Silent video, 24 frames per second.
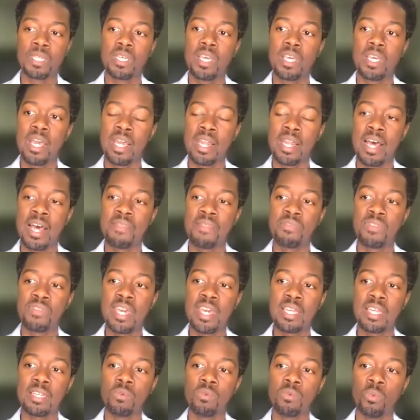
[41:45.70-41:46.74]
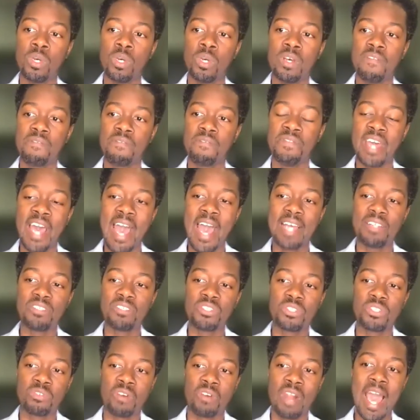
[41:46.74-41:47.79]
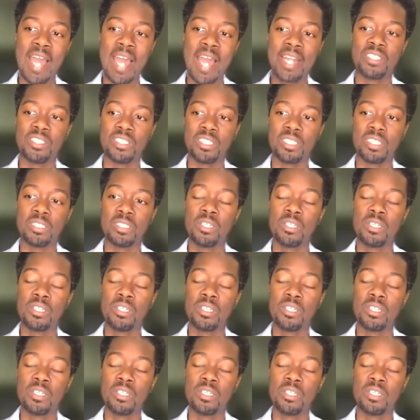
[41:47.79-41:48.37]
And I think with that strategy,